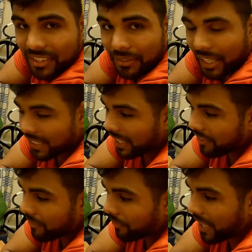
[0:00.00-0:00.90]
And right now
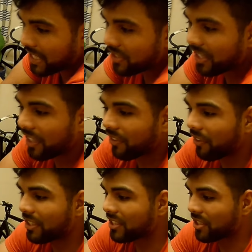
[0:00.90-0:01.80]
the fans are not
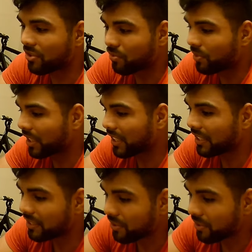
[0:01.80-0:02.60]
on; it's just running,